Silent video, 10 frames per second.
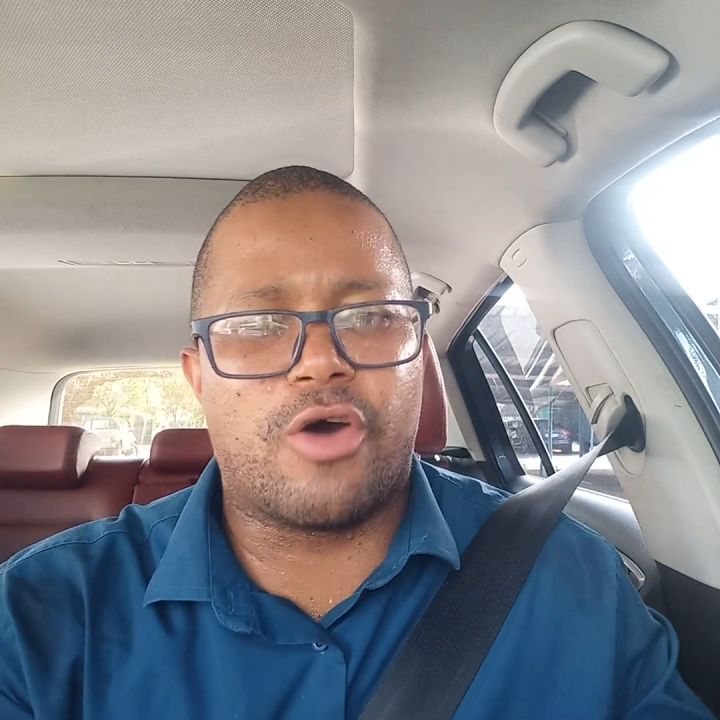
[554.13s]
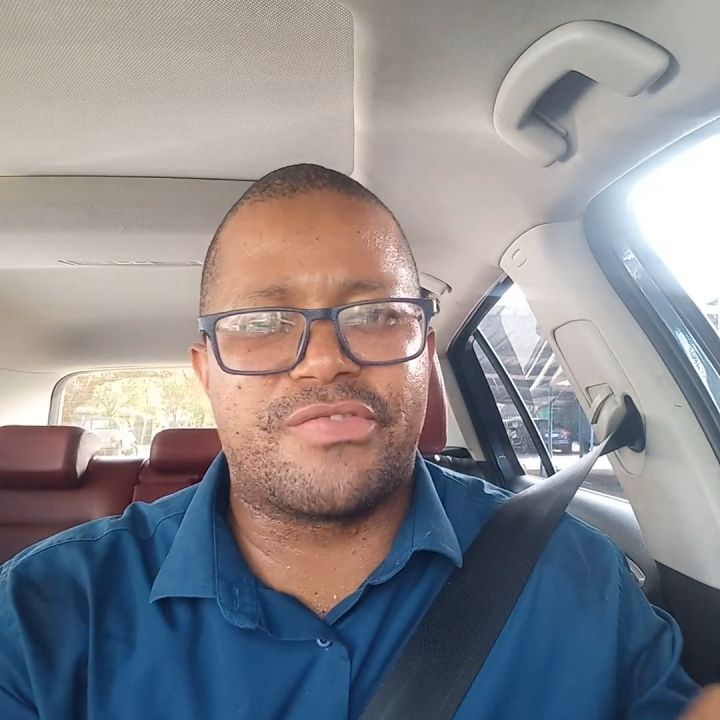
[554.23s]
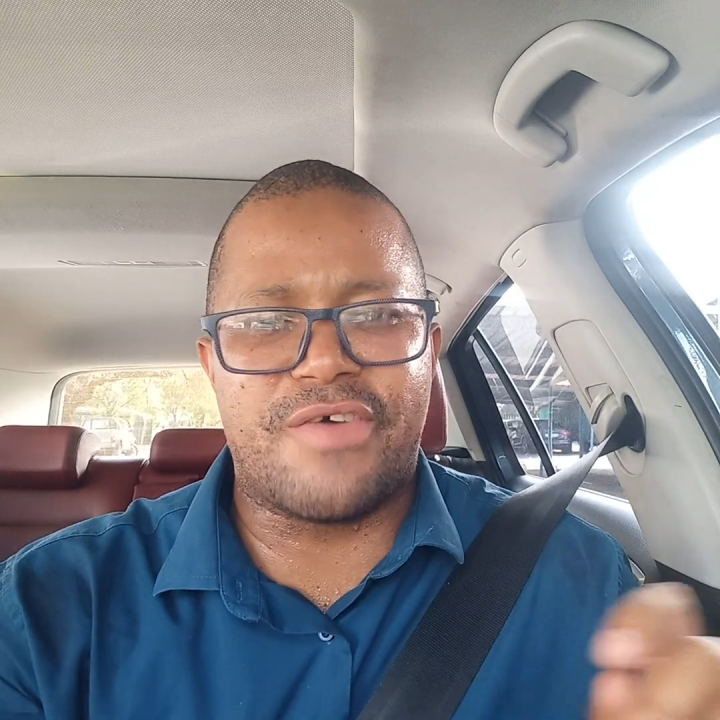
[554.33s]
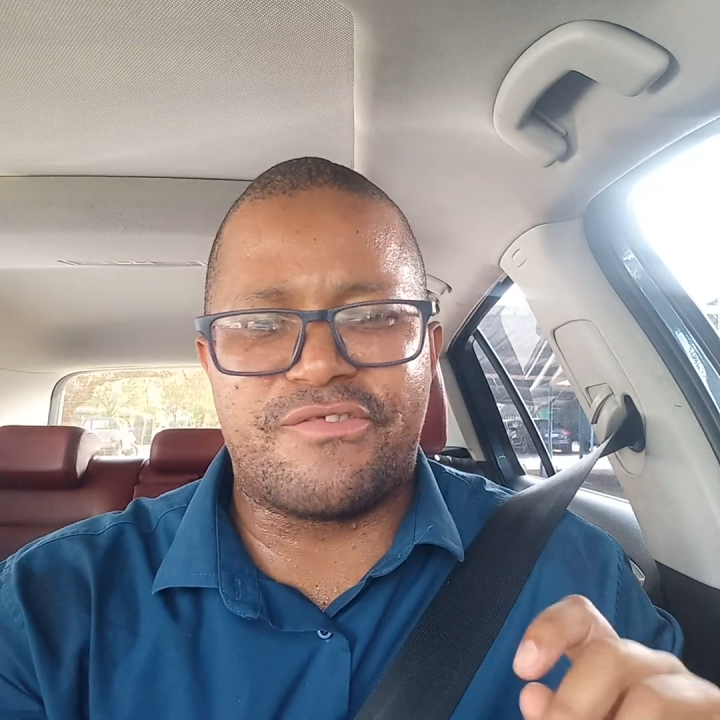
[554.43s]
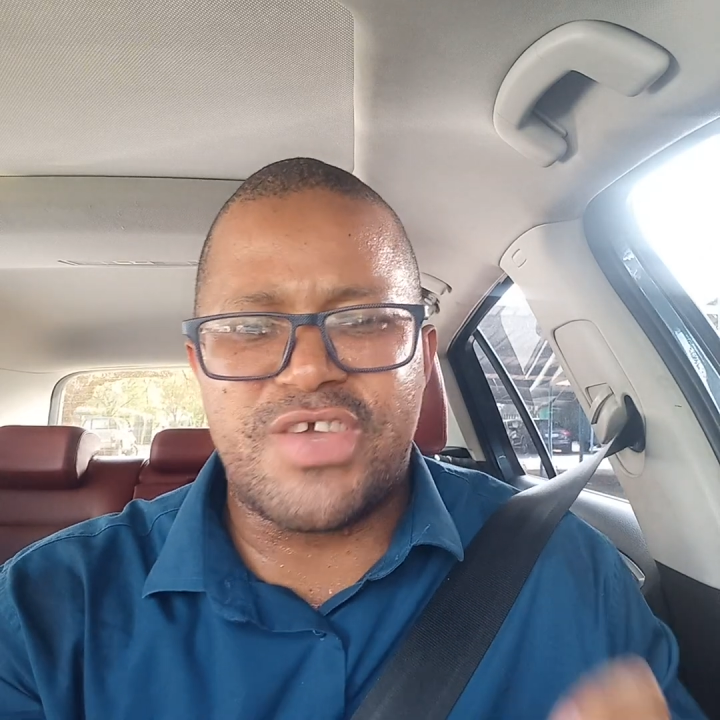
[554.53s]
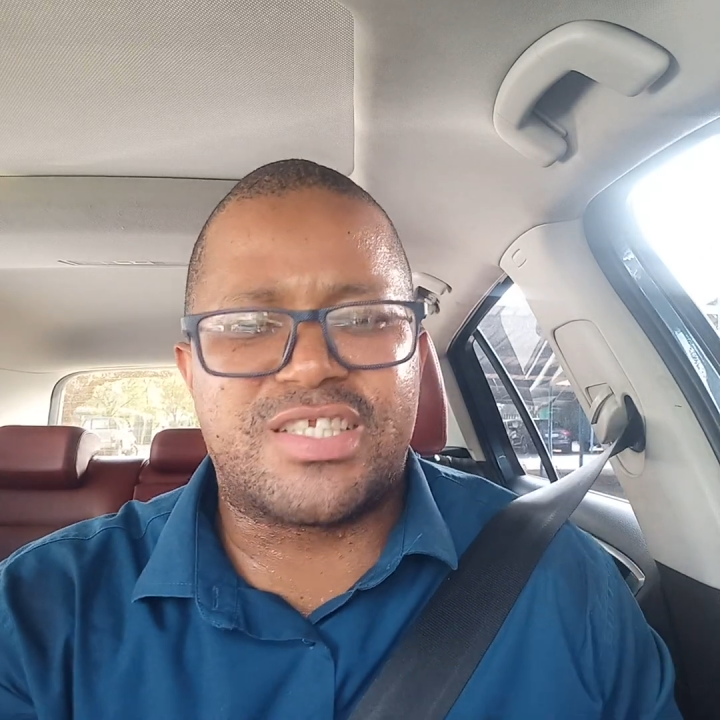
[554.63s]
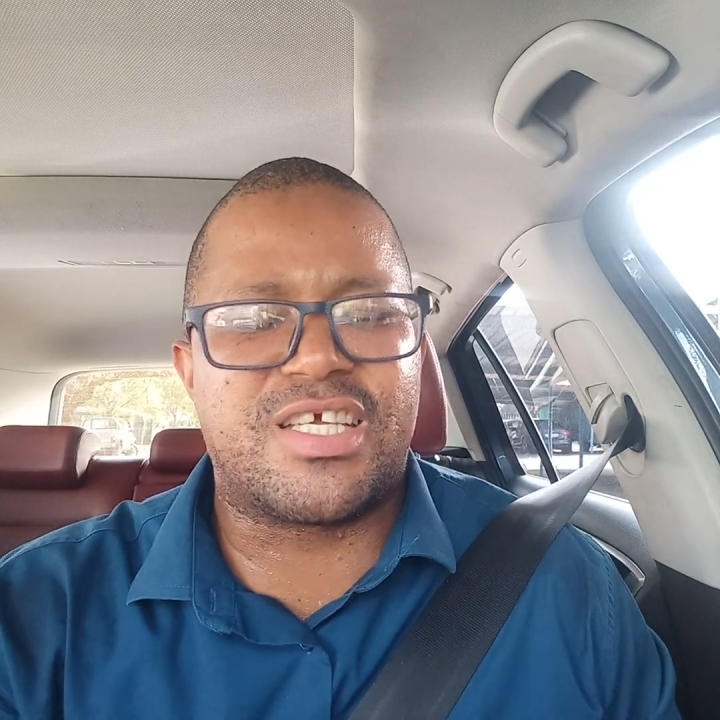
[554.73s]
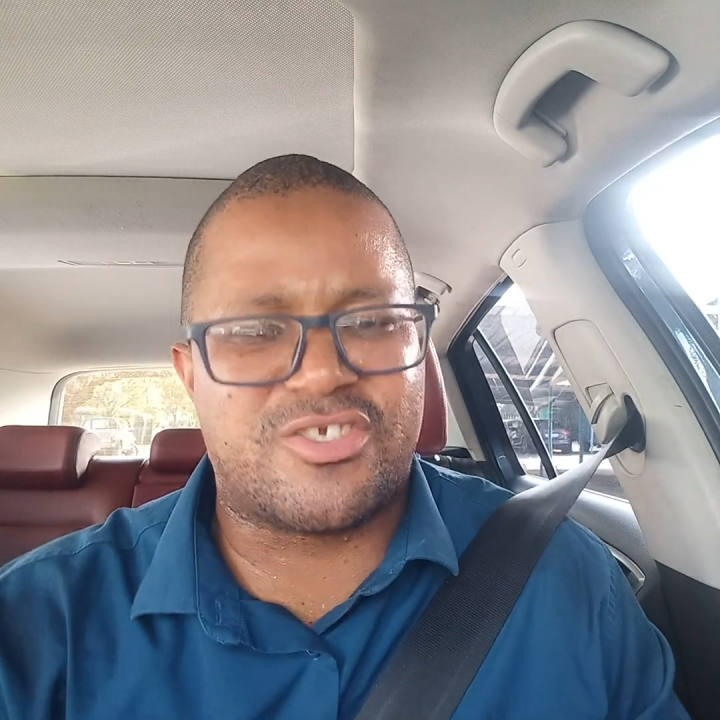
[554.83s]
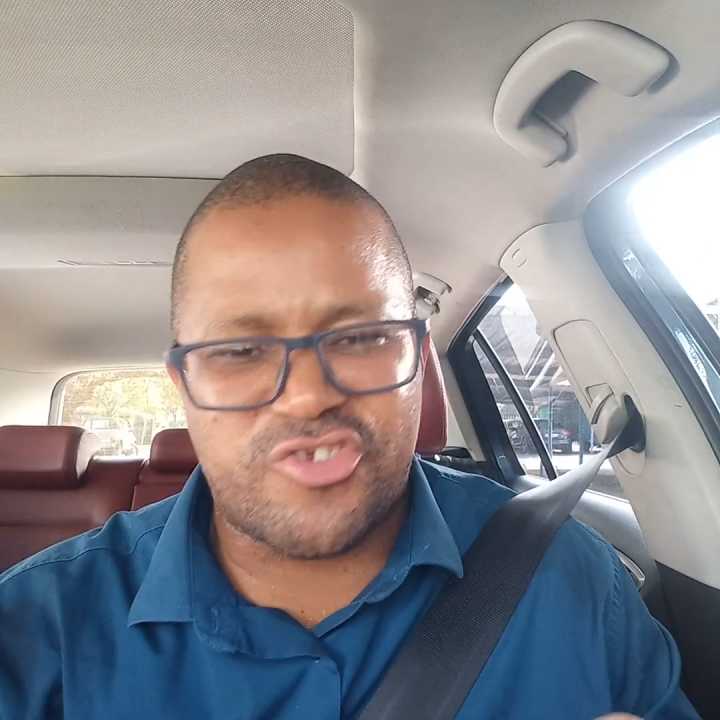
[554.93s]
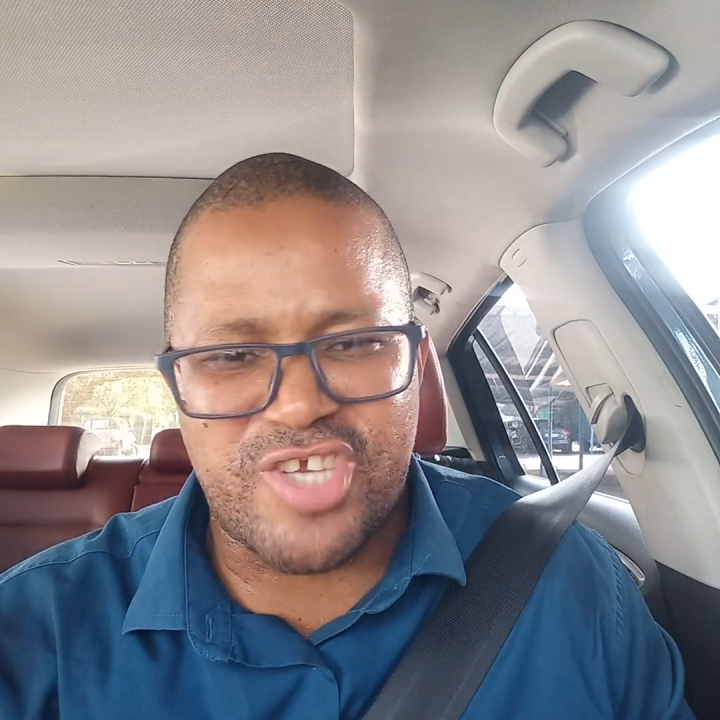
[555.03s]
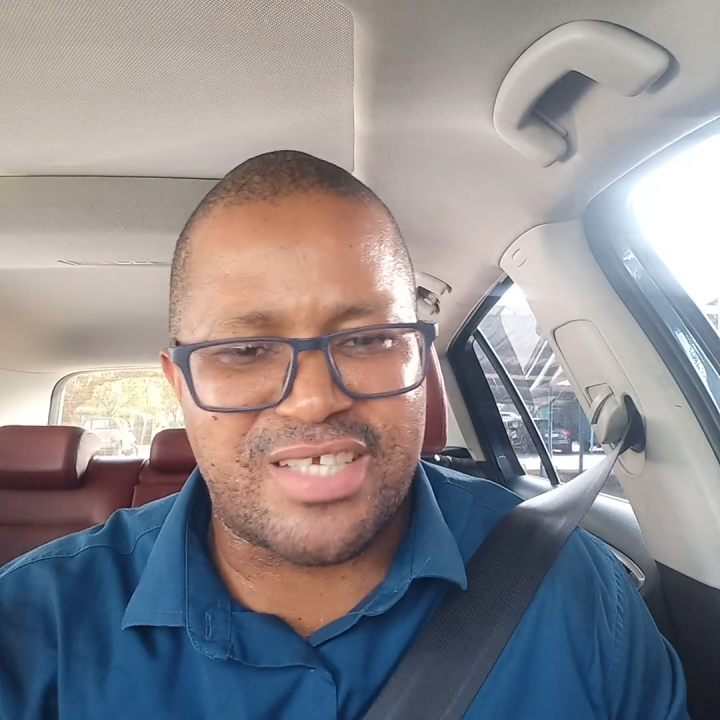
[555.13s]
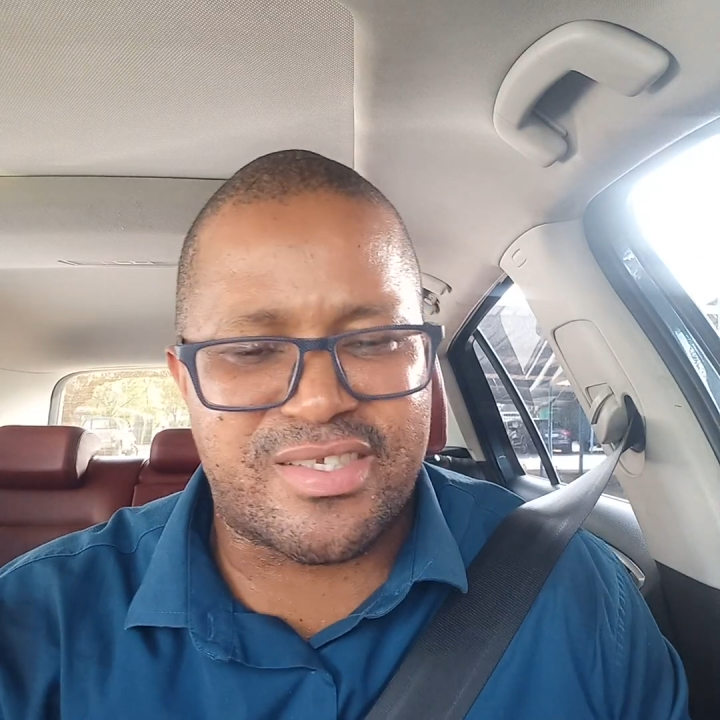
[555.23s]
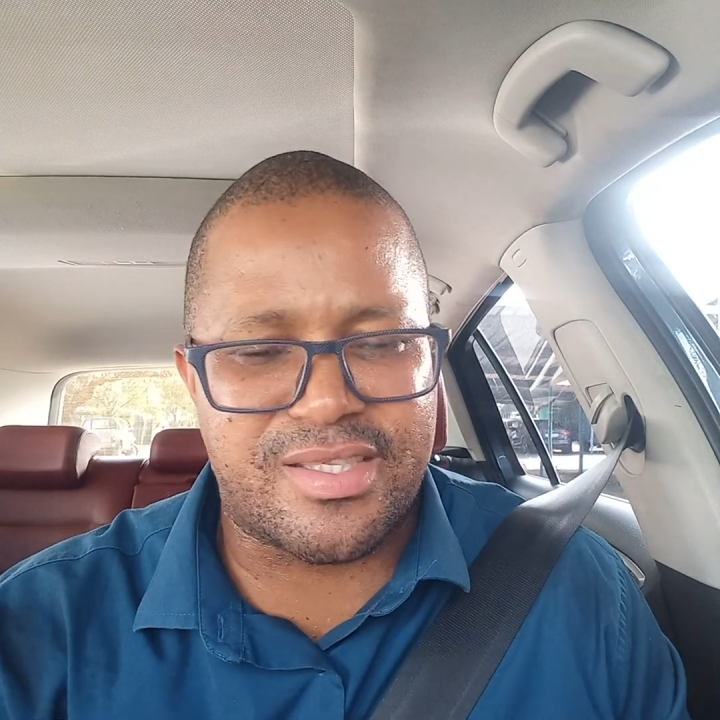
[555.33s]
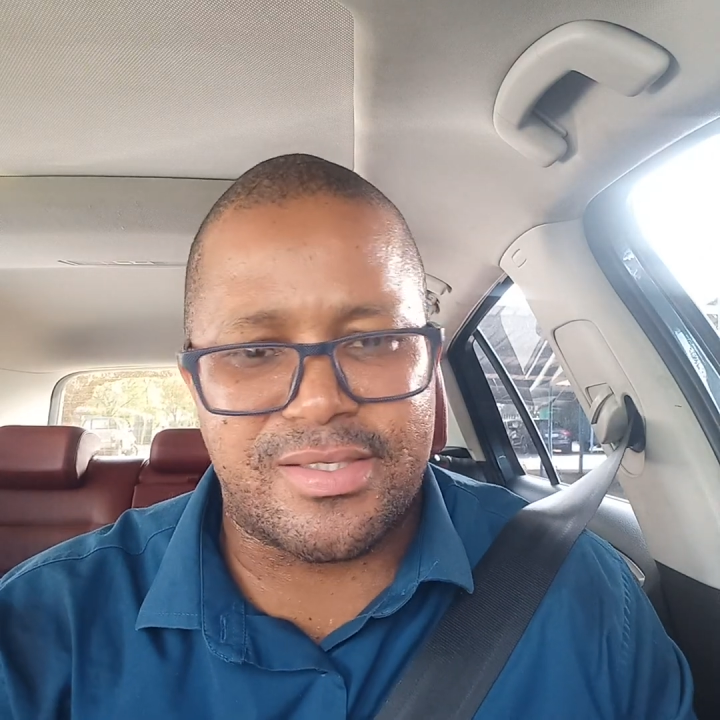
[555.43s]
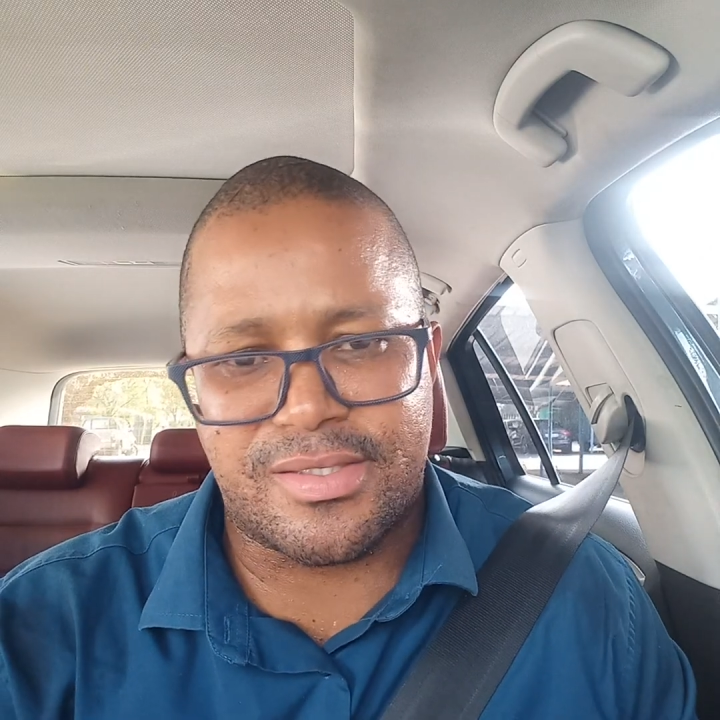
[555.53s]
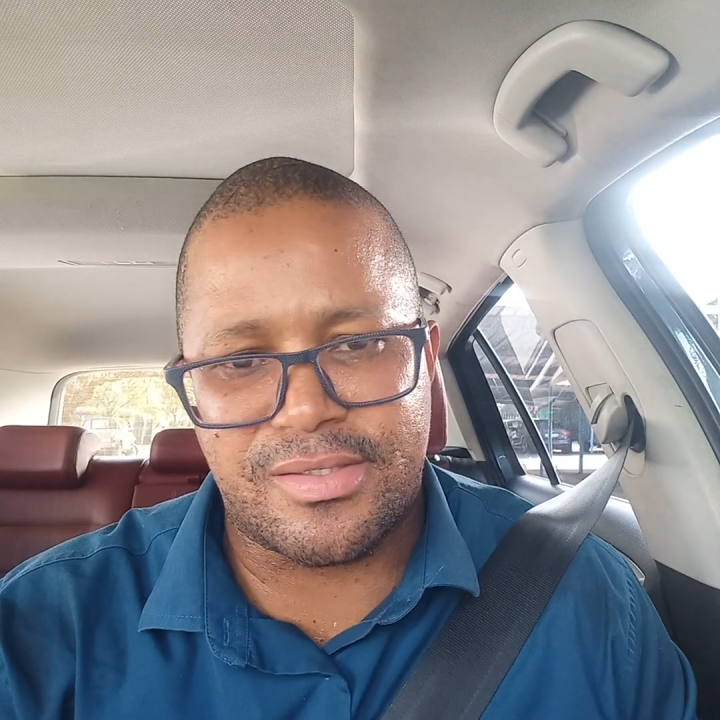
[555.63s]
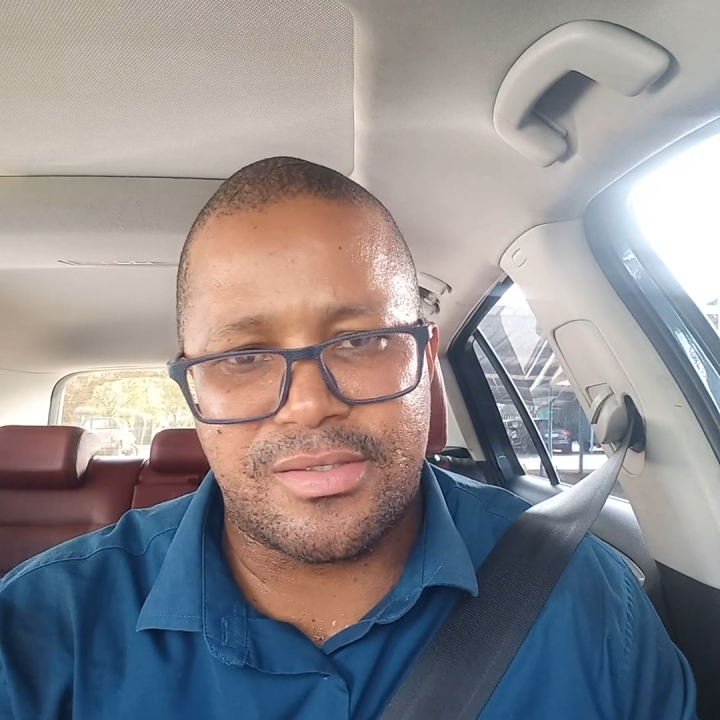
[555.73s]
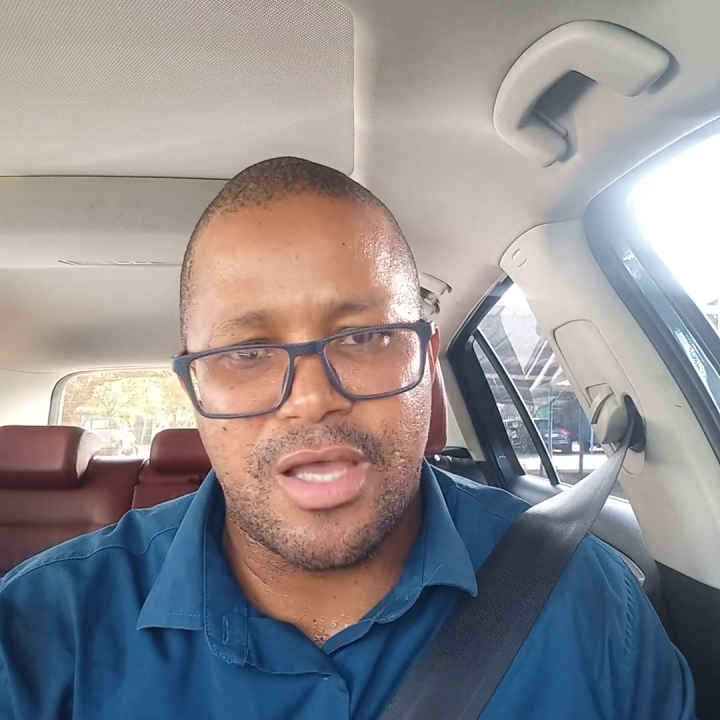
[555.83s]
of the victor's justice,